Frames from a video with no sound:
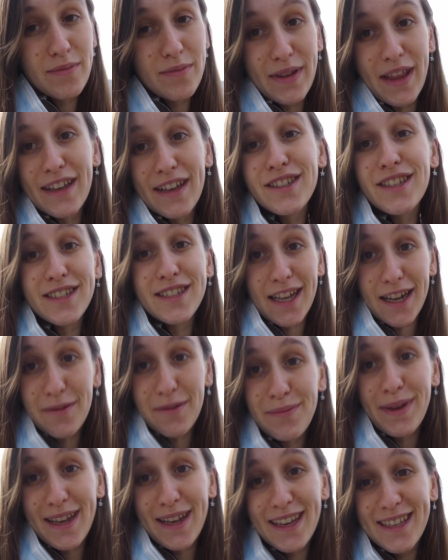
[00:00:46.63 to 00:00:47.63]
but that's the
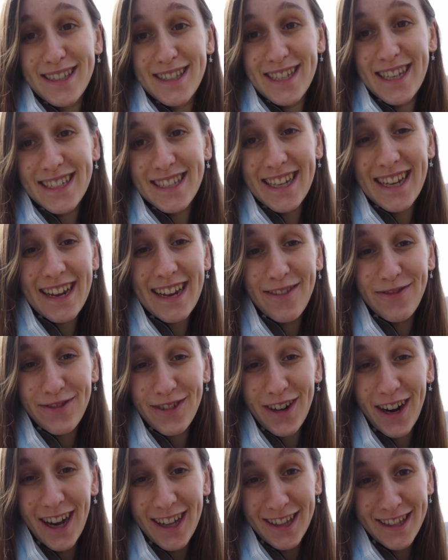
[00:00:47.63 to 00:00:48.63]
second biggest city in
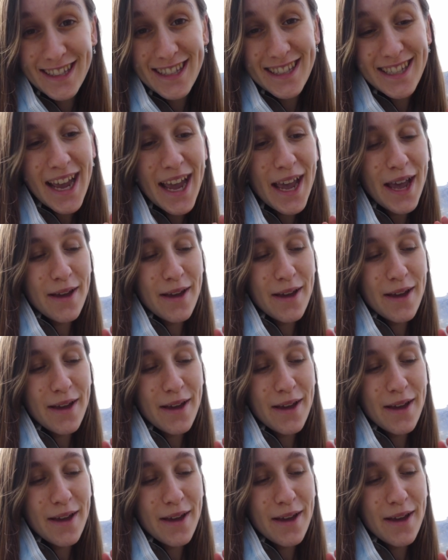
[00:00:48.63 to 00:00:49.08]
France.